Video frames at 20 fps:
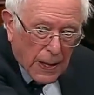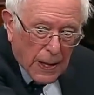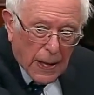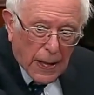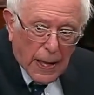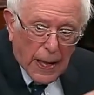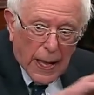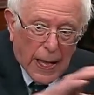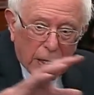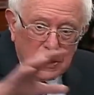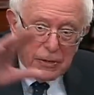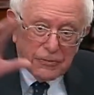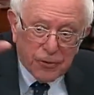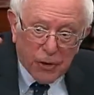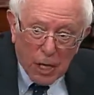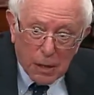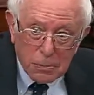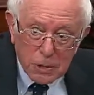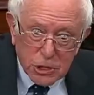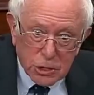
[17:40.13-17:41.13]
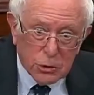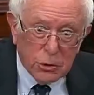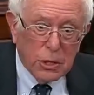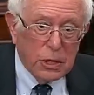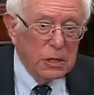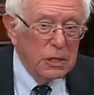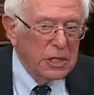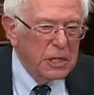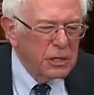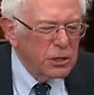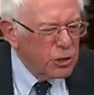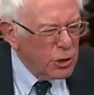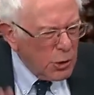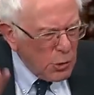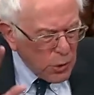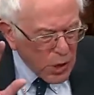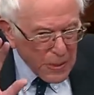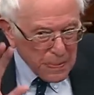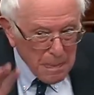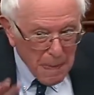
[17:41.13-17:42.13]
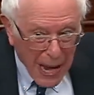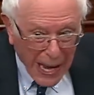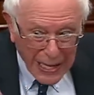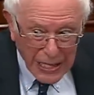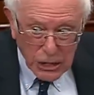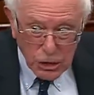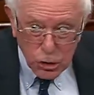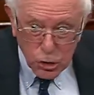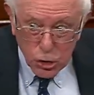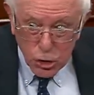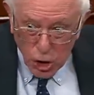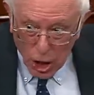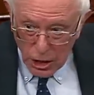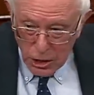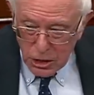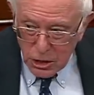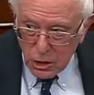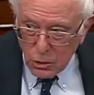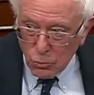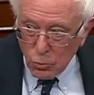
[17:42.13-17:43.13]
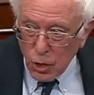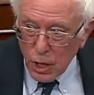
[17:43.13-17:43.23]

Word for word: and the pharmaceutical industry, we might just want to